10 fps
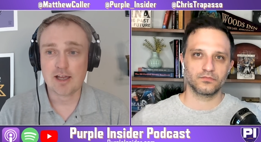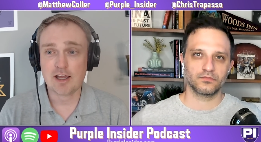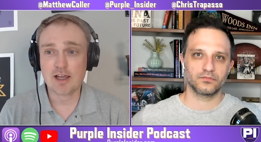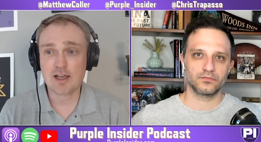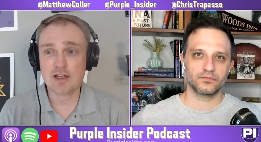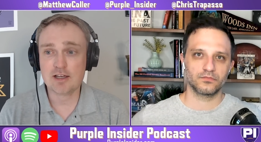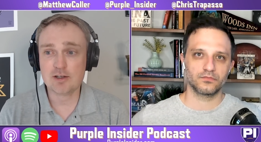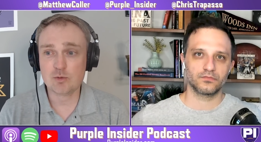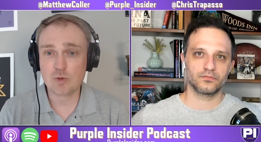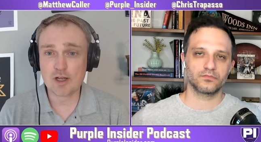
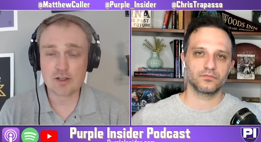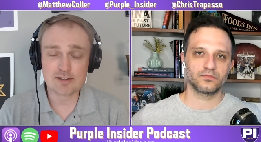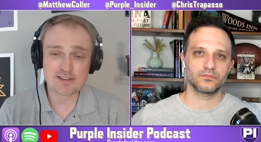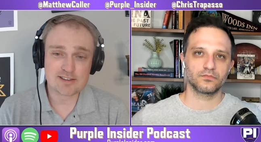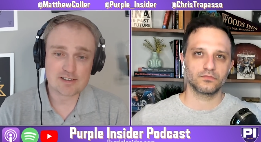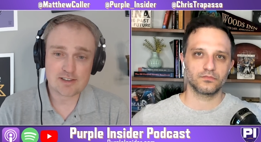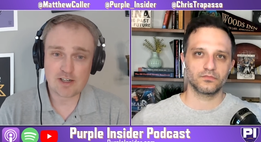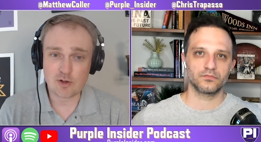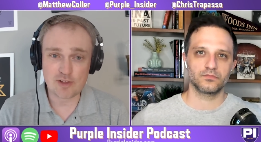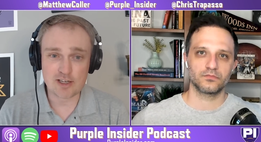Speaker 1: Uh, well, you
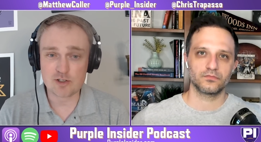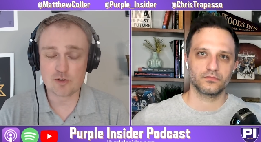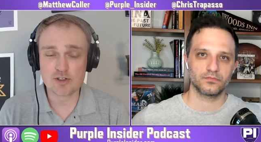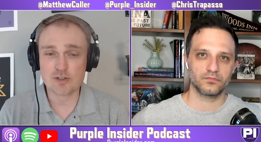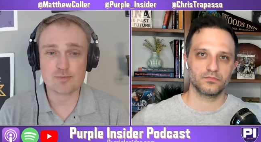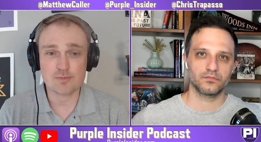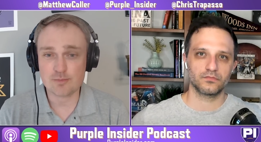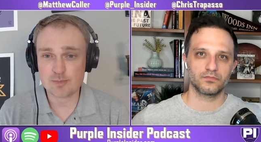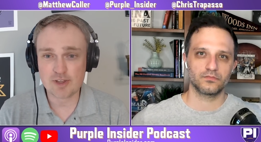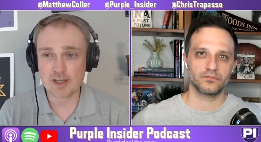know, then you could
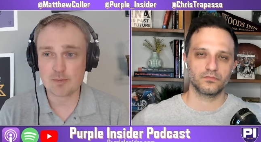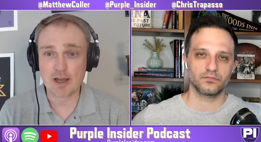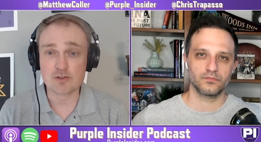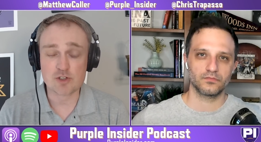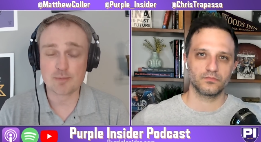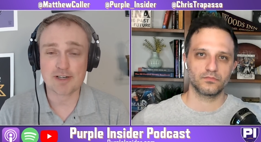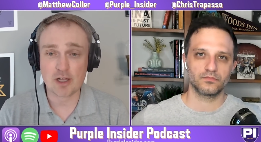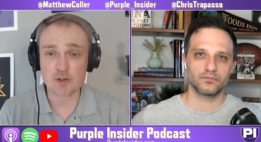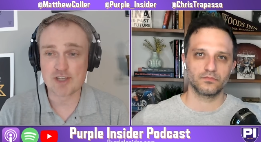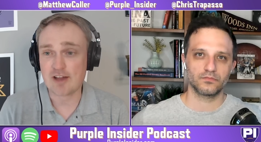think about somebody
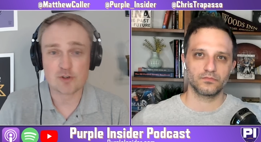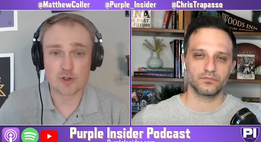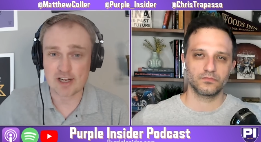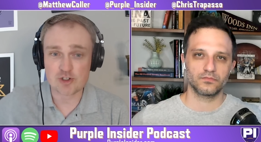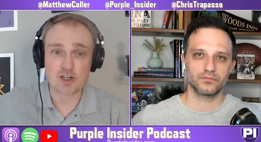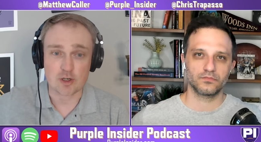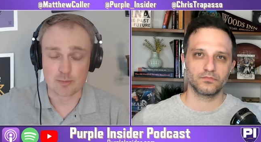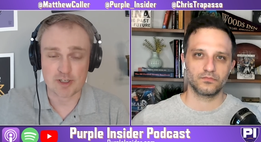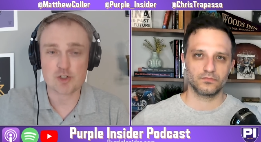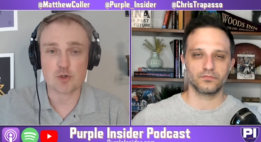else after next year
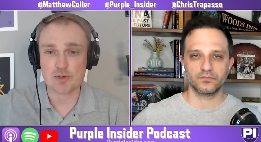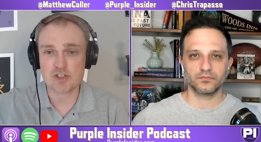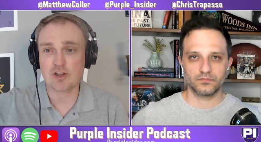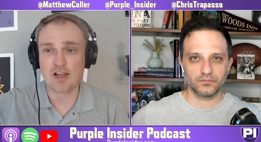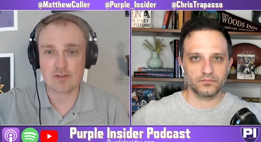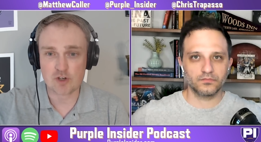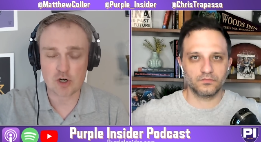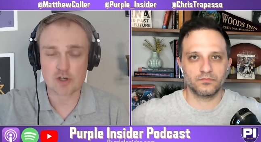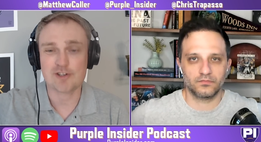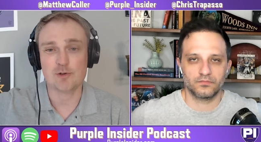because you would still have mm-hmm.
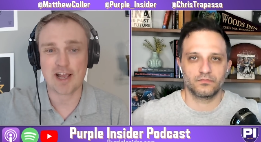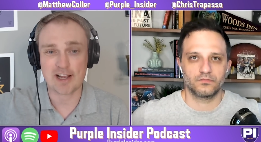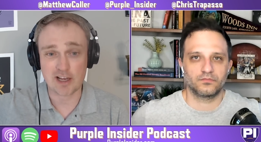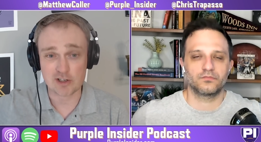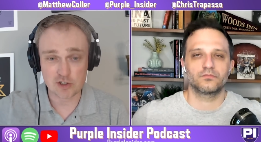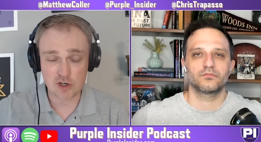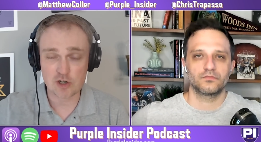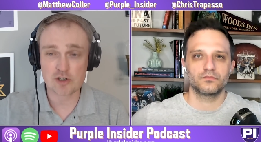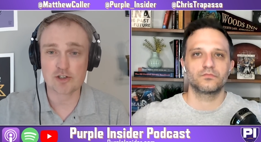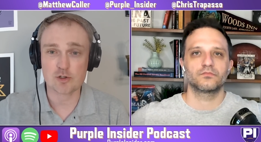Kirk. You hang on to
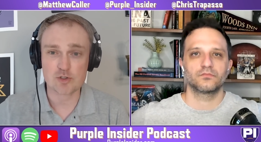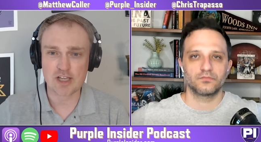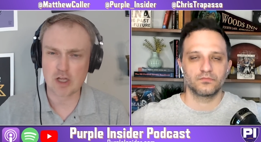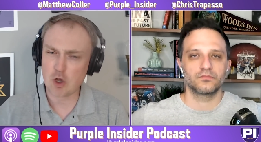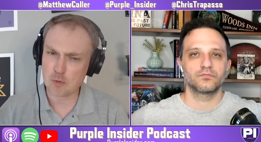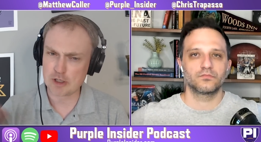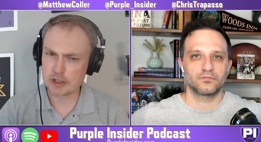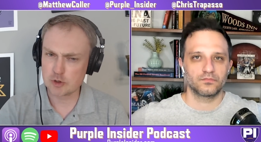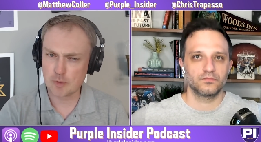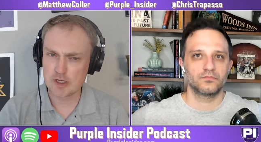Kirk. You say, oh, we
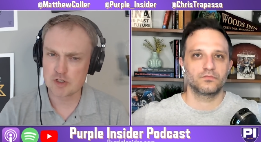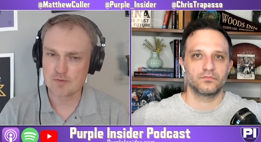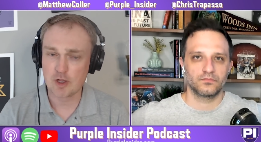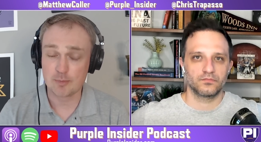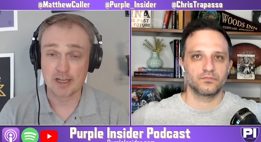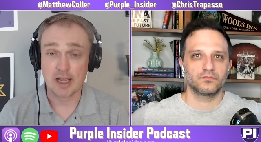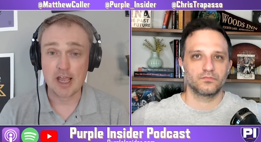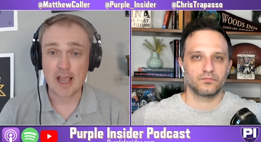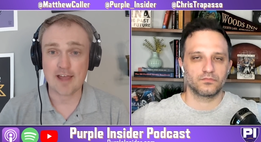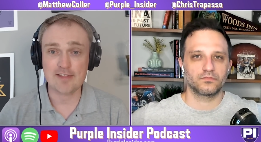like the way he's developing.
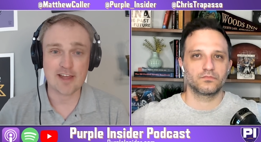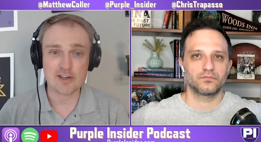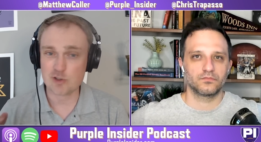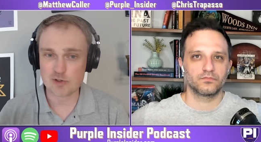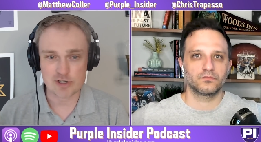And then you